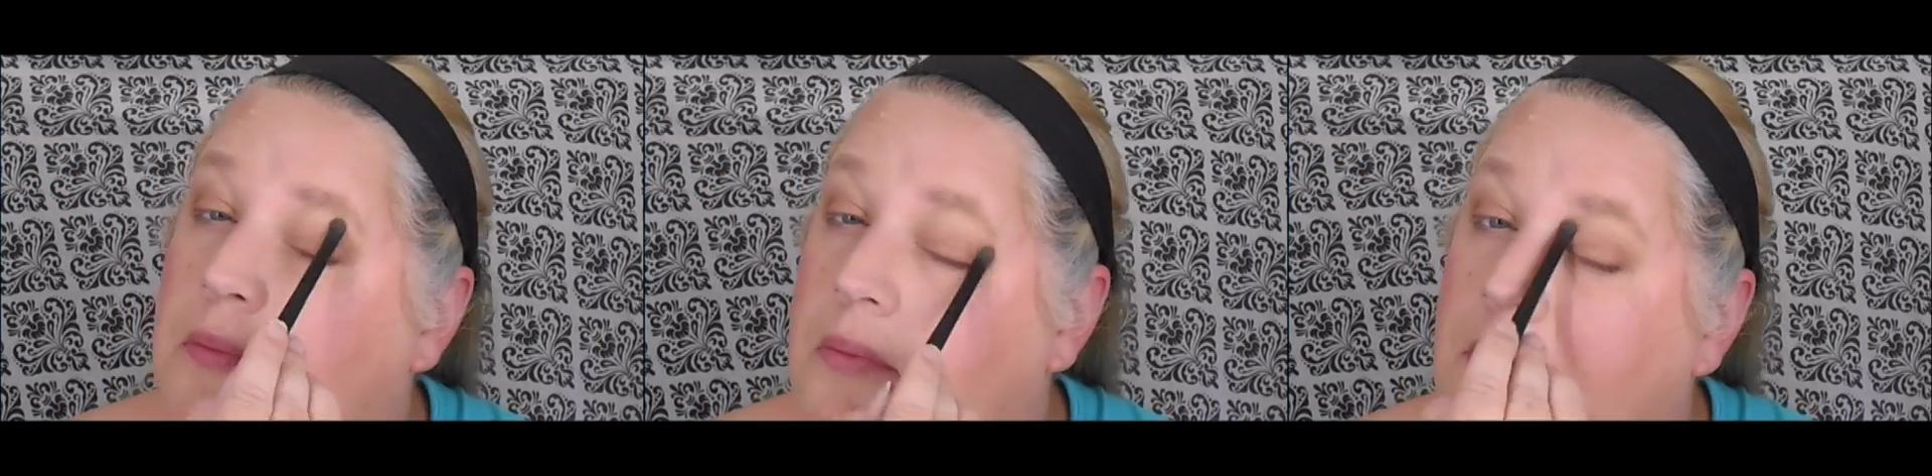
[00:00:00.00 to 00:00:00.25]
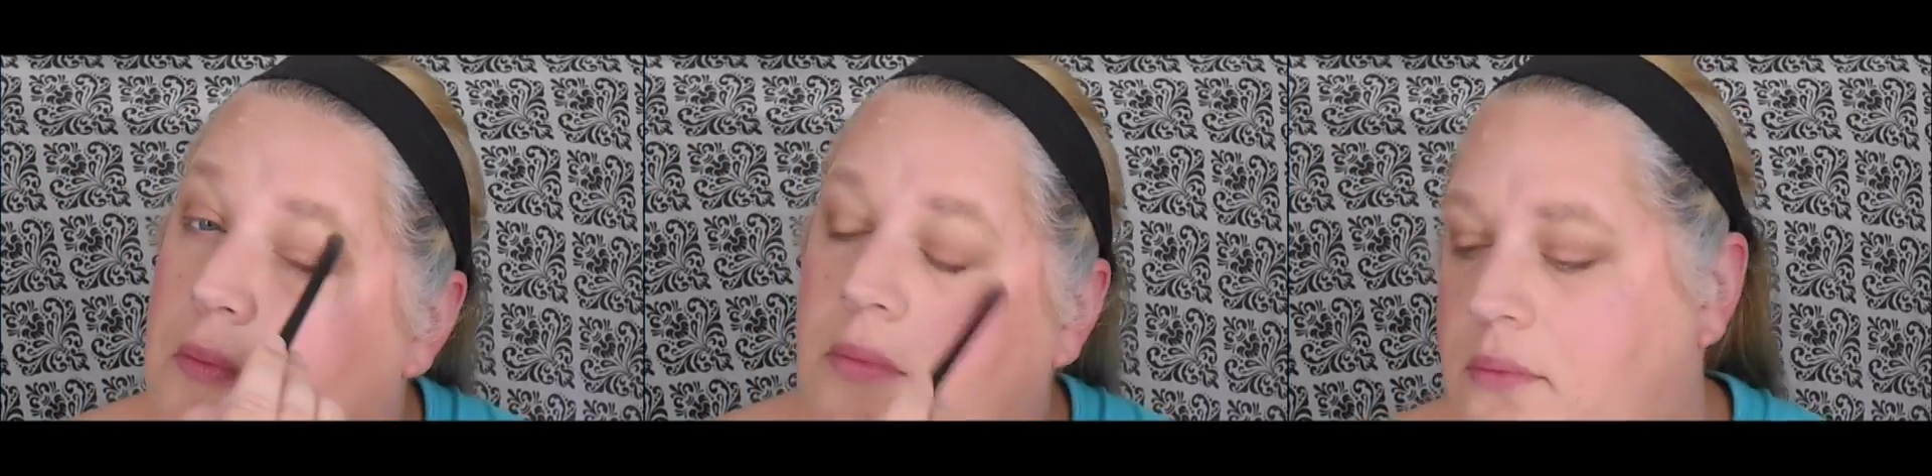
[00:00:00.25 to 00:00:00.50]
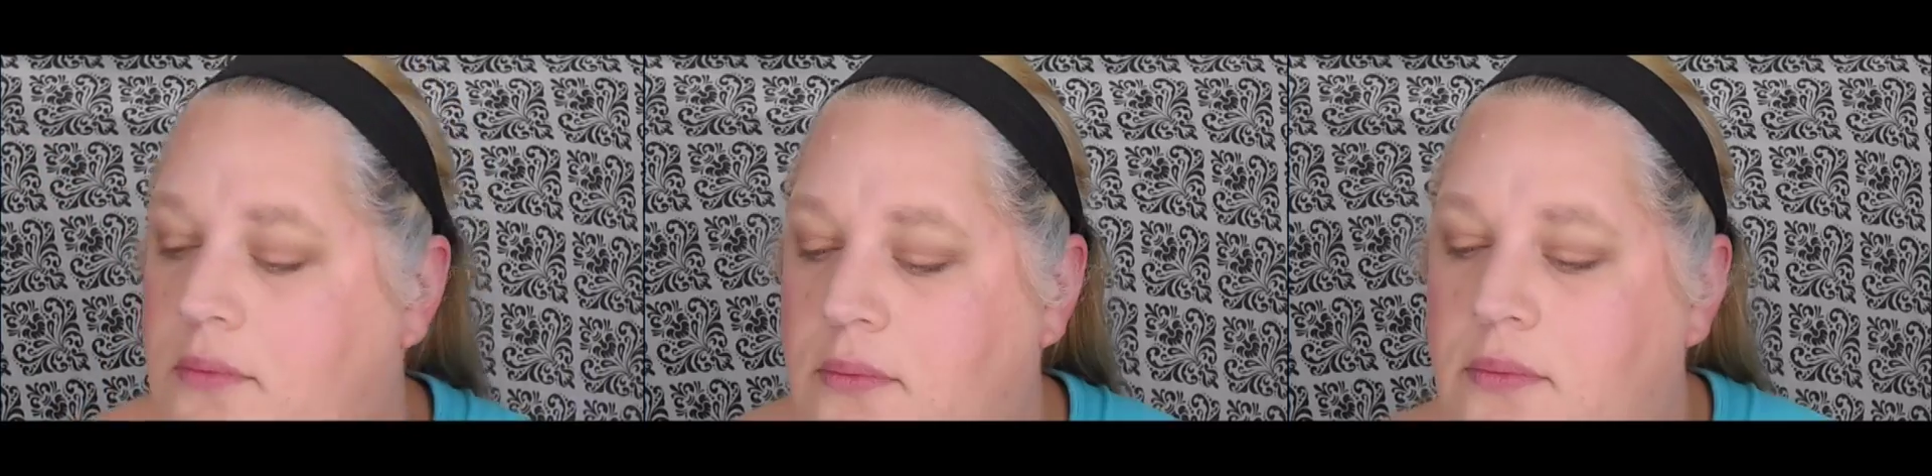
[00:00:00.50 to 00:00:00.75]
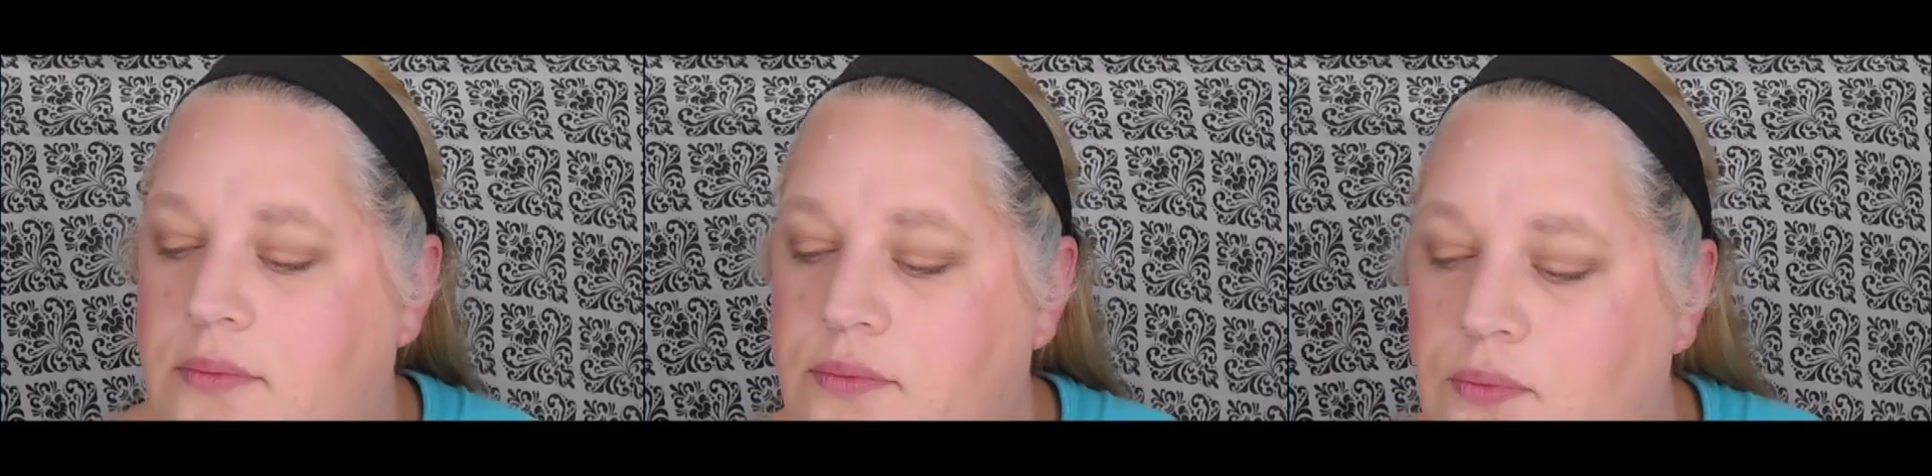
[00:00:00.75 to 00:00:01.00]
blending
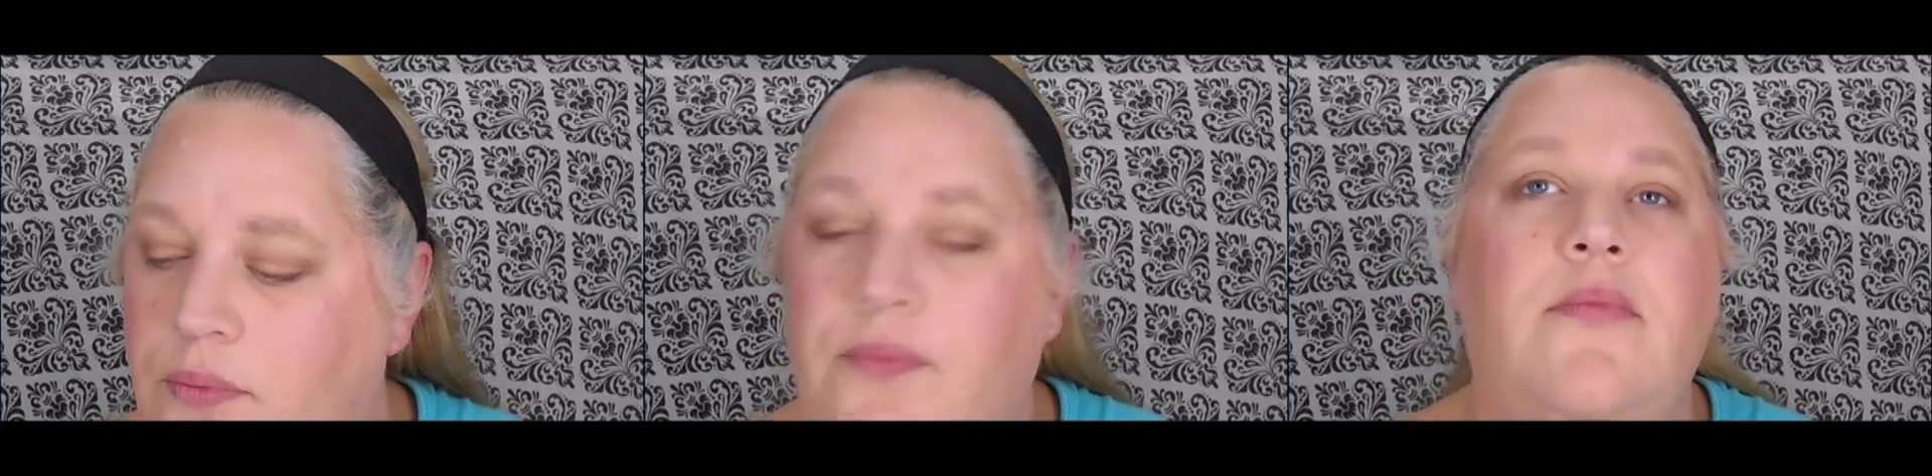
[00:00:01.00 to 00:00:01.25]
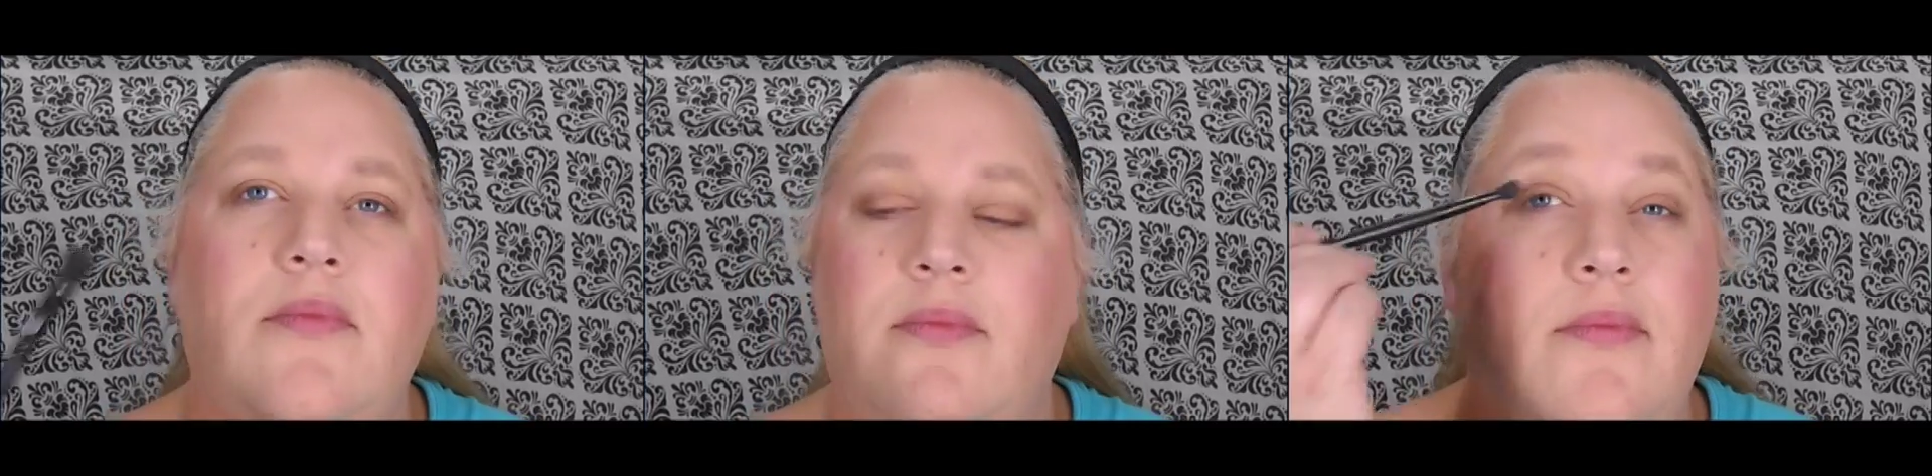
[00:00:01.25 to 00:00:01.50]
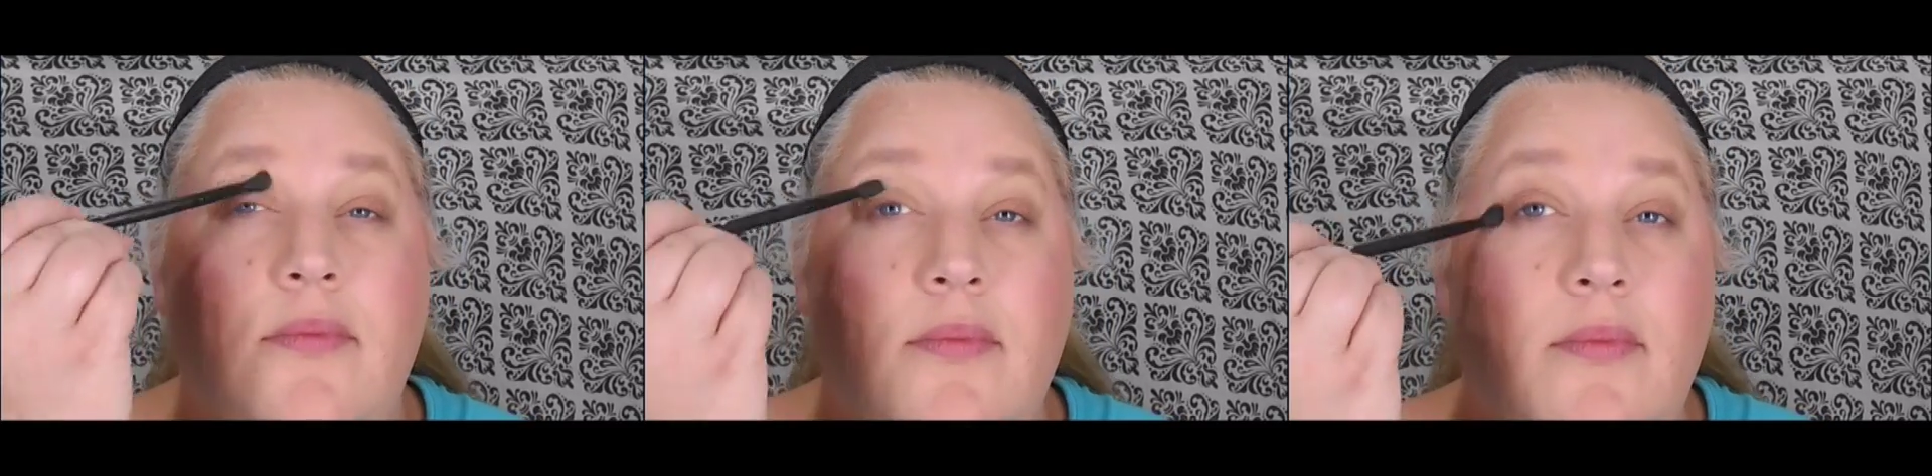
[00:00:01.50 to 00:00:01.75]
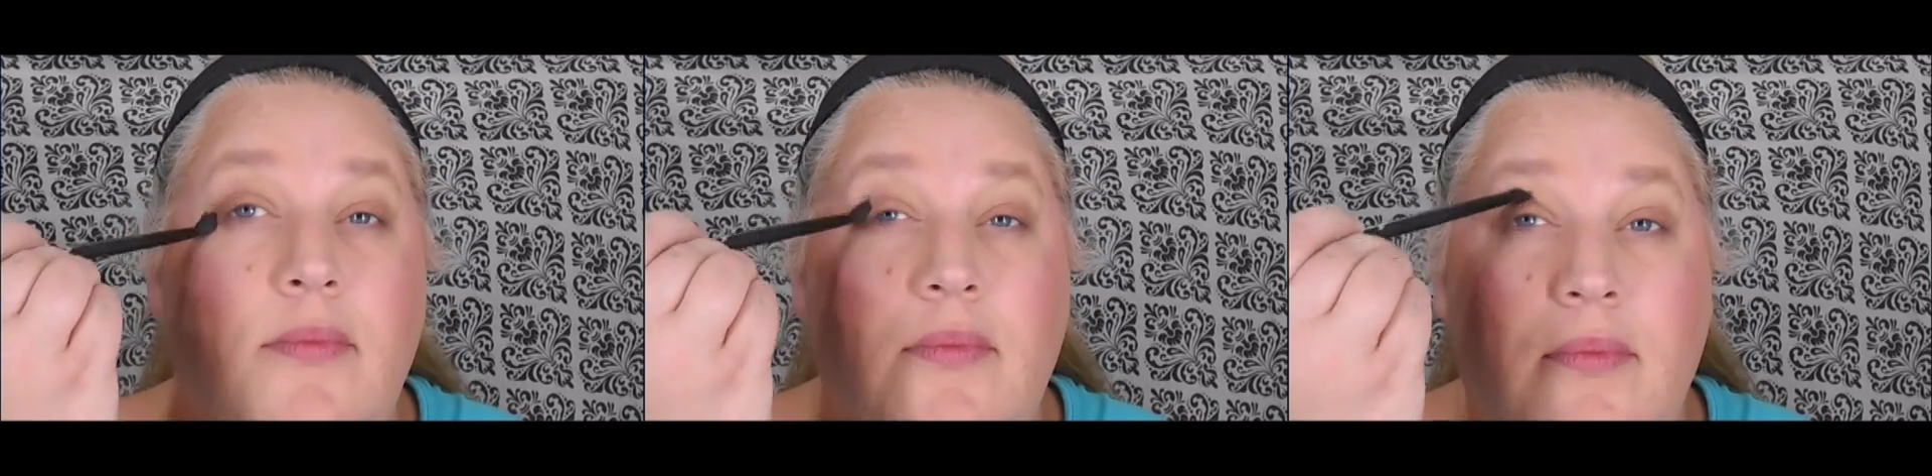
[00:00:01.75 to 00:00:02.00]
out any visible
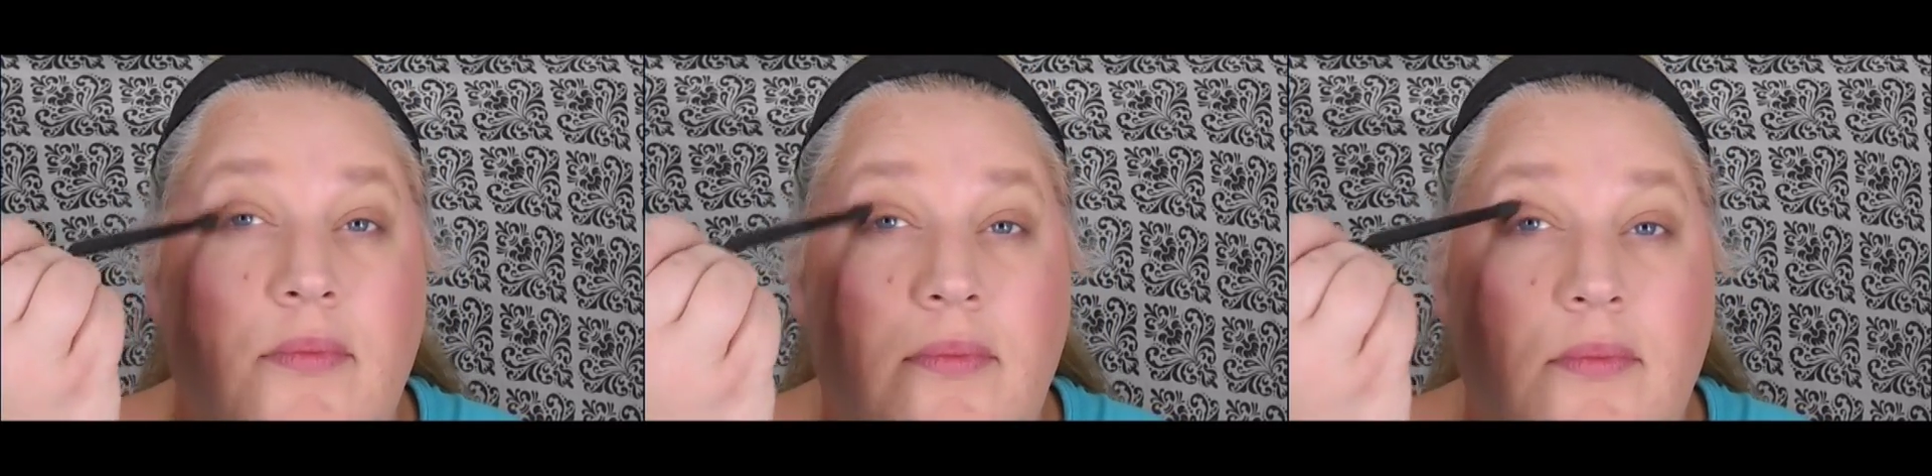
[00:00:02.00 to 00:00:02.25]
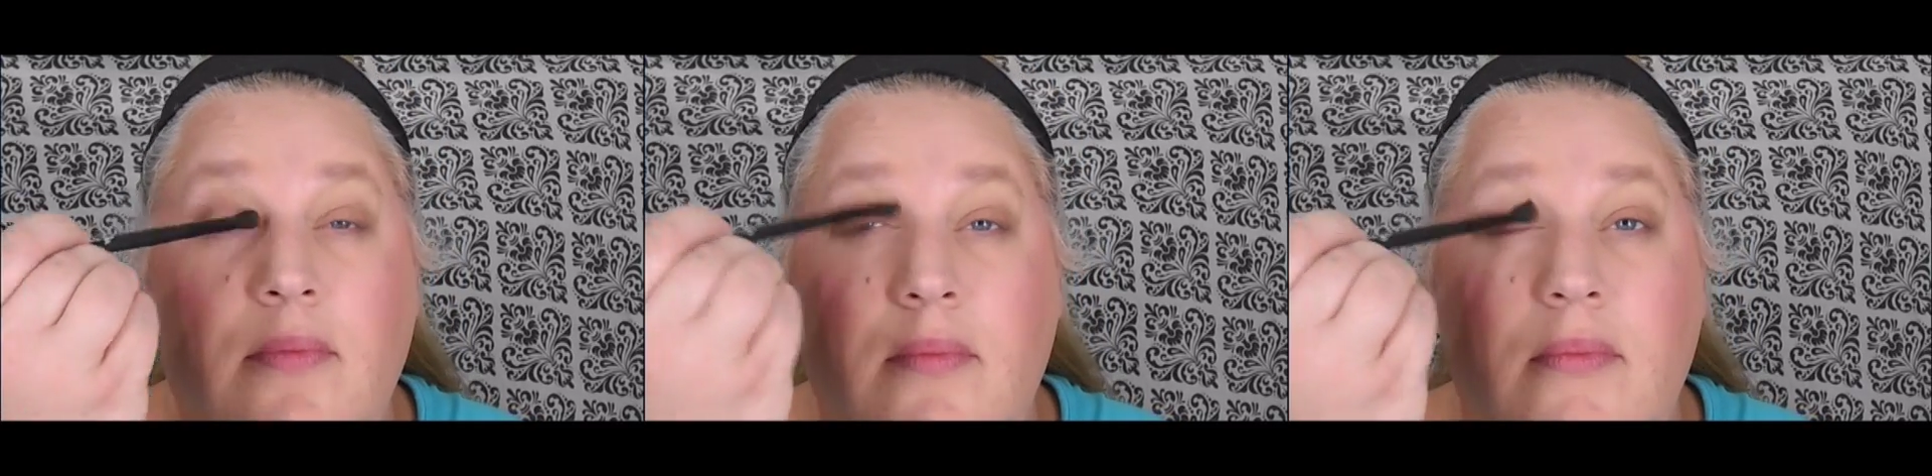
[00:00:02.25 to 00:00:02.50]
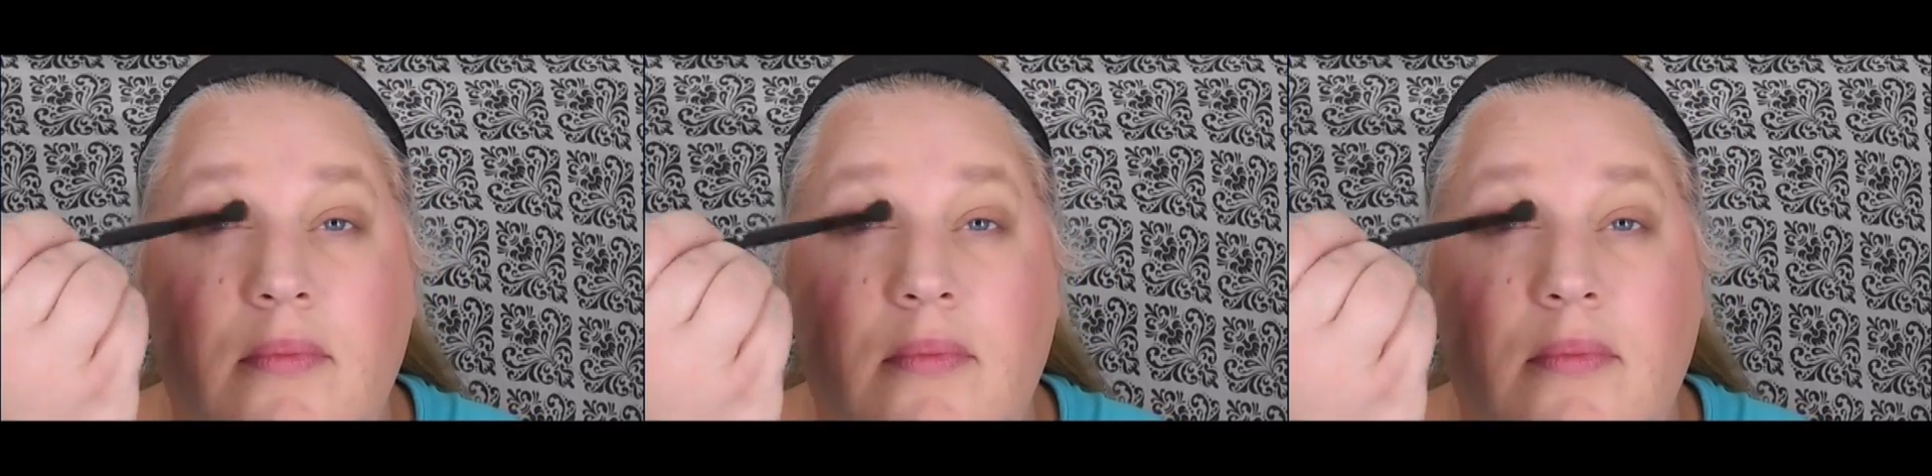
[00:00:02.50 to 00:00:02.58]
lines.